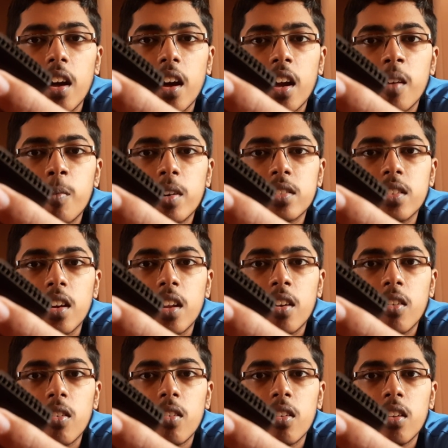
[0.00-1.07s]
IBus
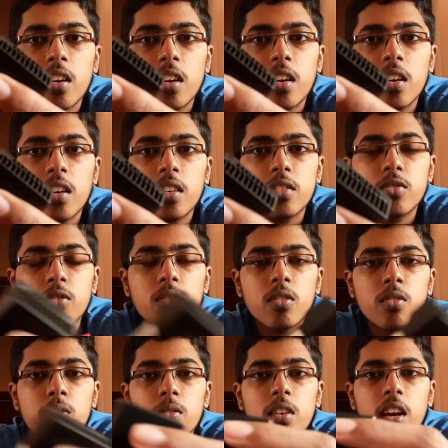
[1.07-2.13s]
and all. So
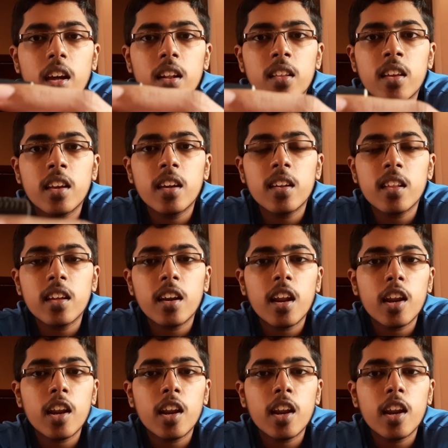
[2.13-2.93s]
you can, here there